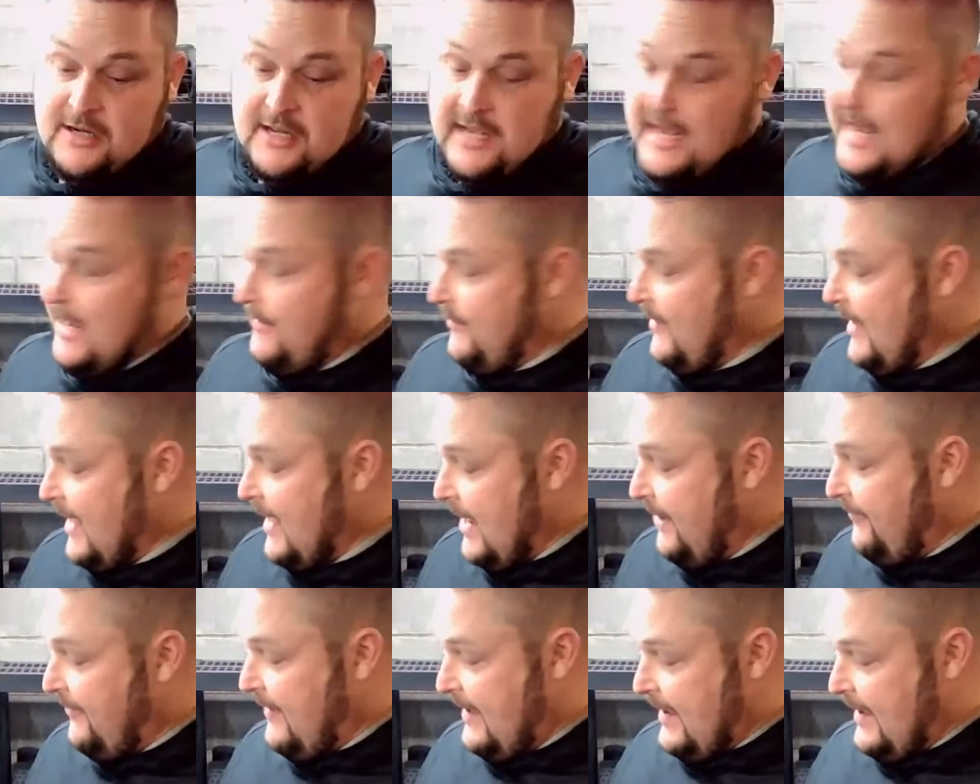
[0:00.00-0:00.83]

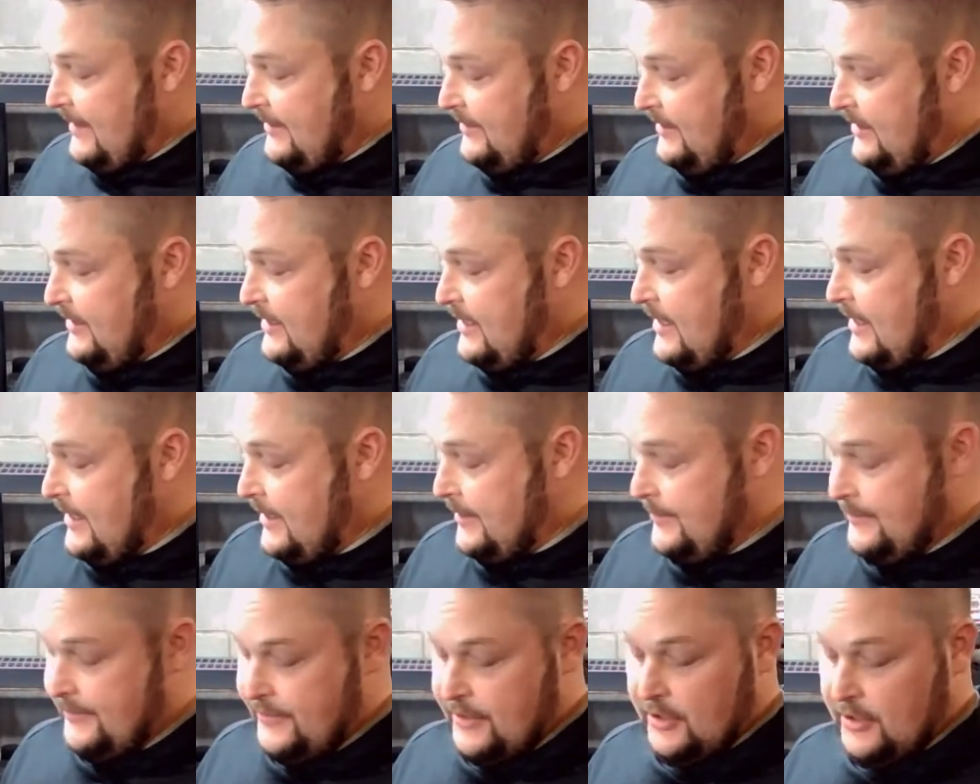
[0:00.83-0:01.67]
I've had
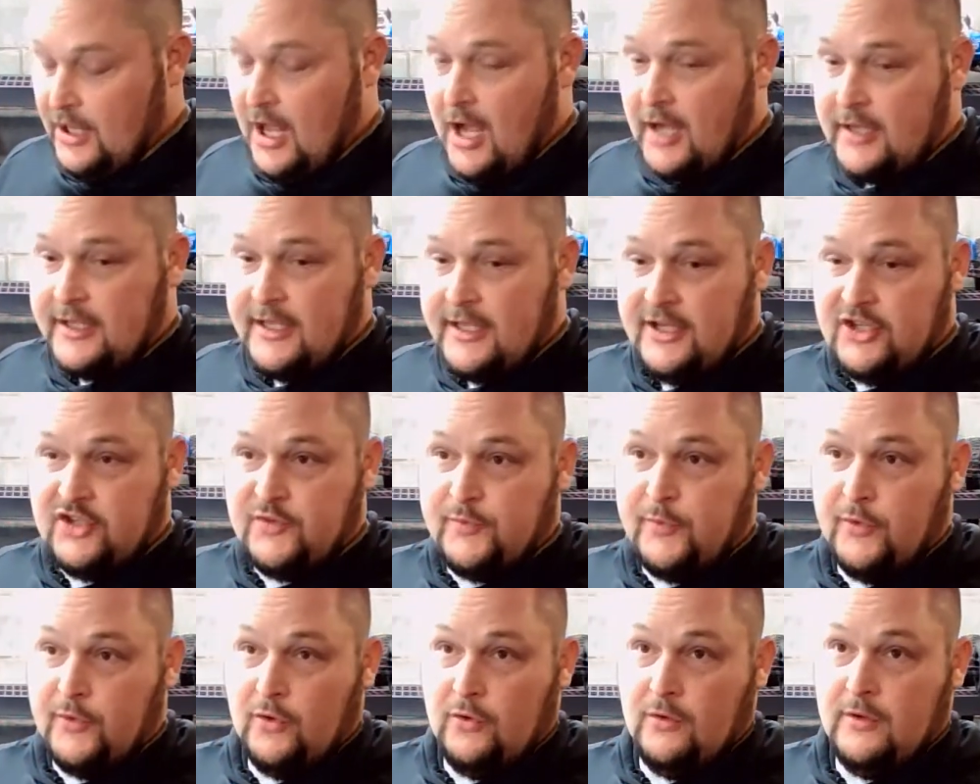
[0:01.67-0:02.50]
the locking
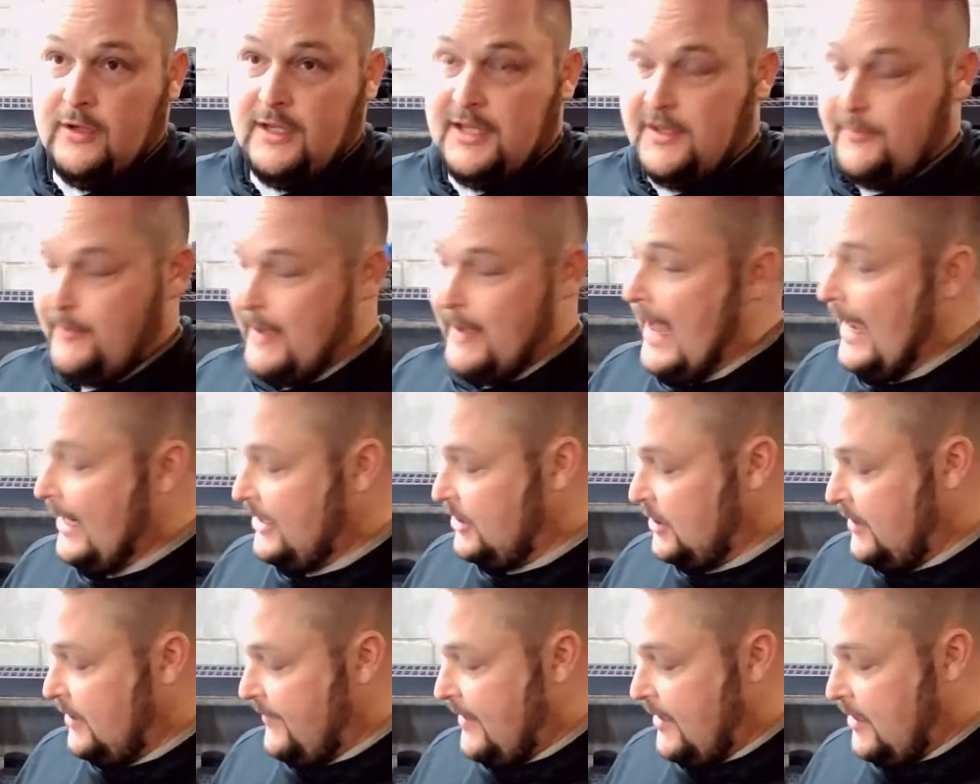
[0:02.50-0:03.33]
spool in the back,
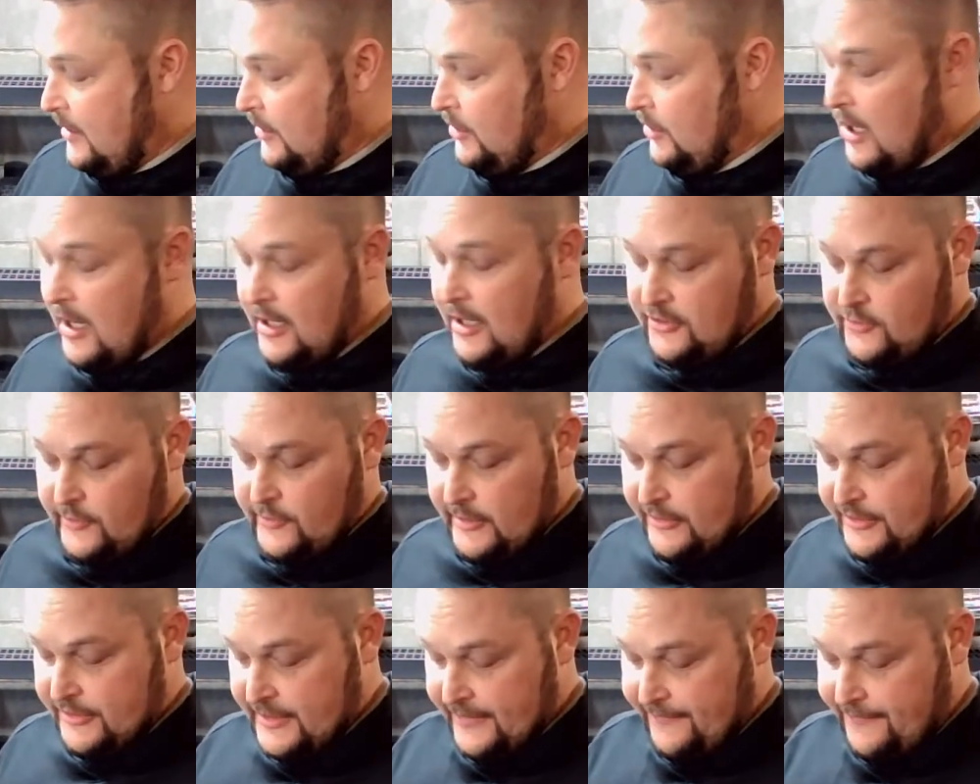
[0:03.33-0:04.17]
so I've had a locked
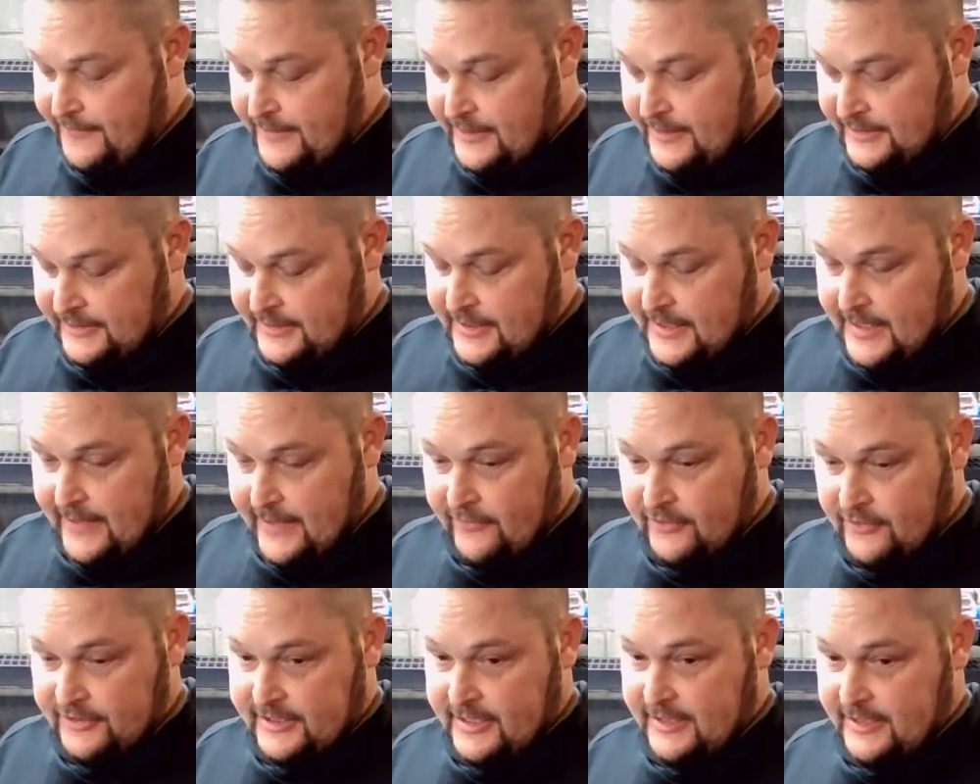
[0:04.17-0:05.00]
rear diff in this thing
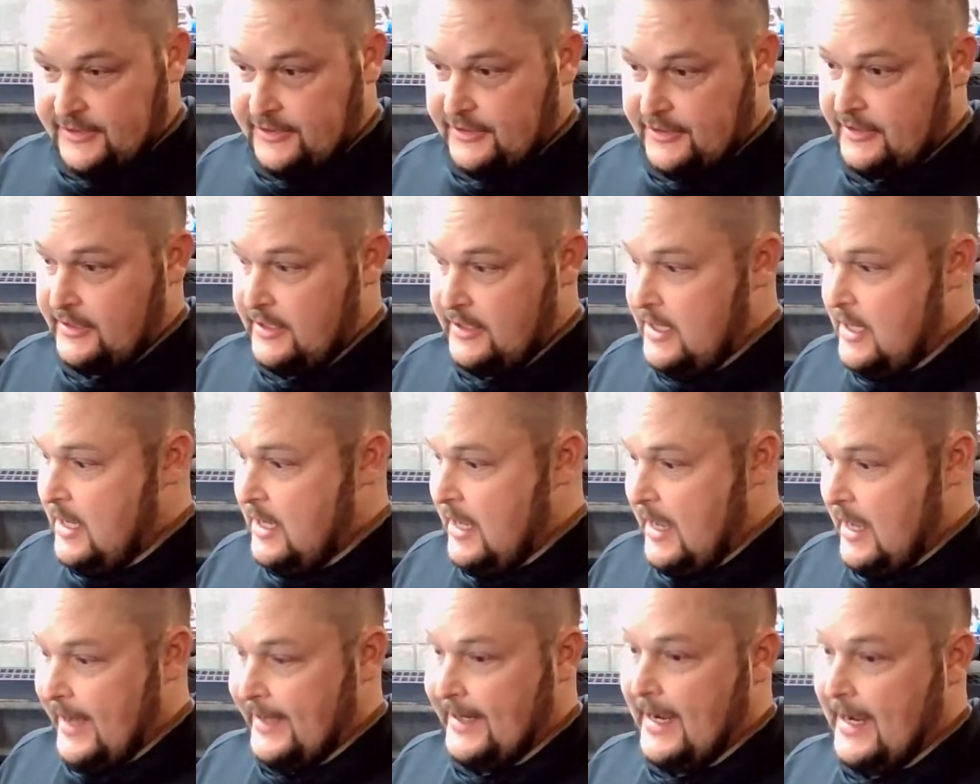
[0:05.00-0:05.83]
ever since
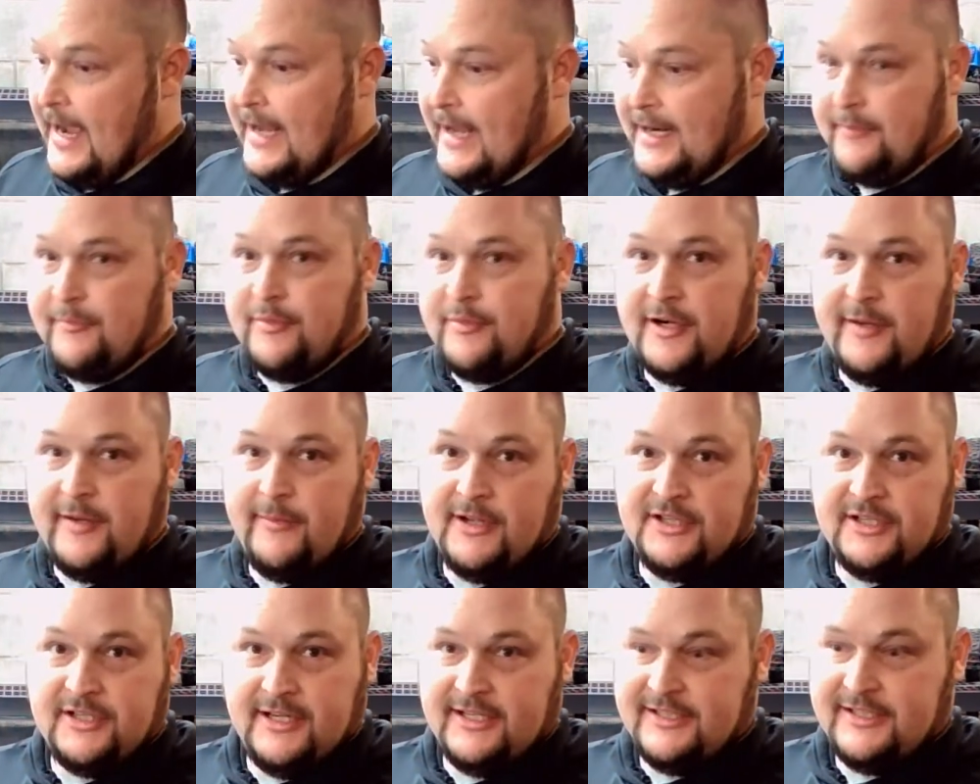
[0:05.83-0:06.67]
I got it. Pretty
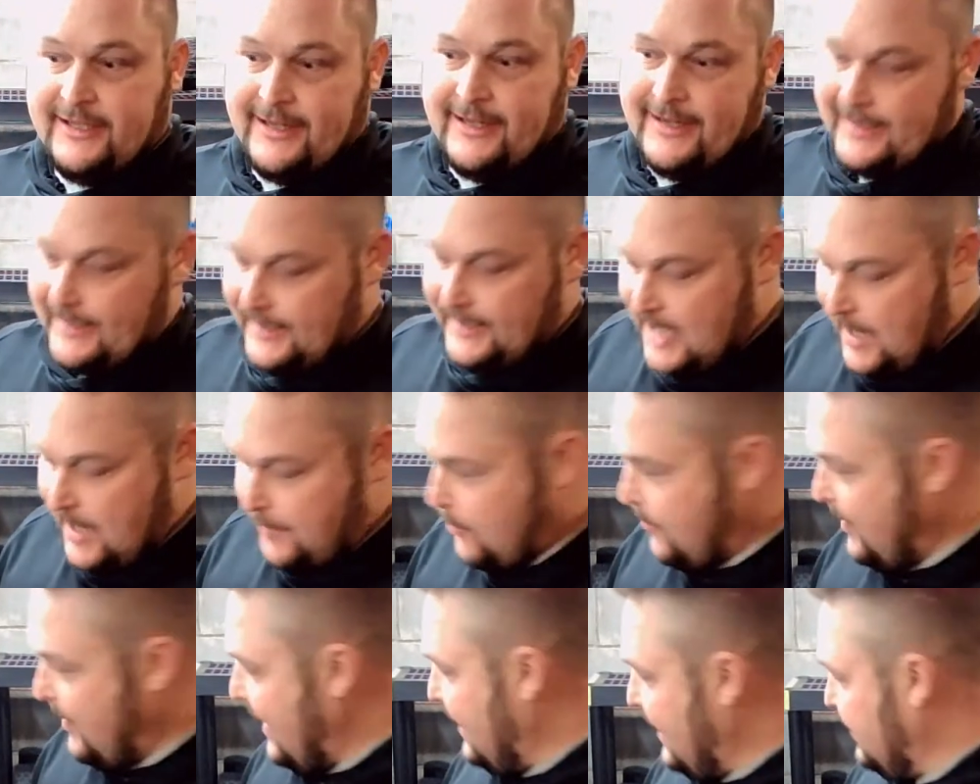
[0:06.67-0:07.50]
much, like I said, I got a
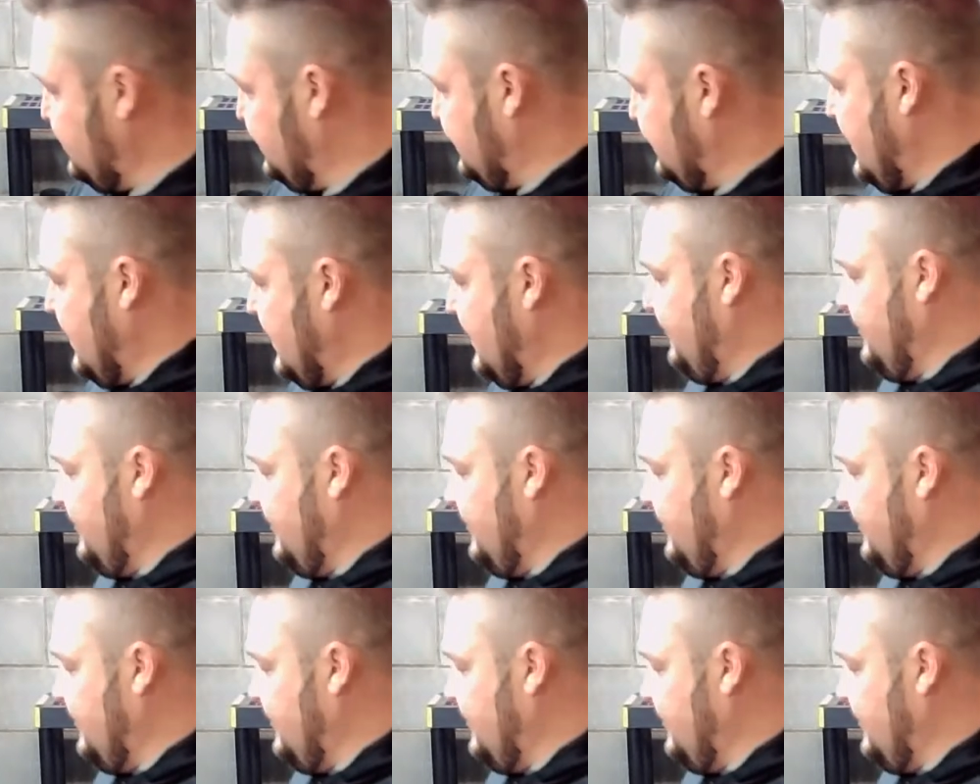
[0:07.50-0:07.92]
couple bashes out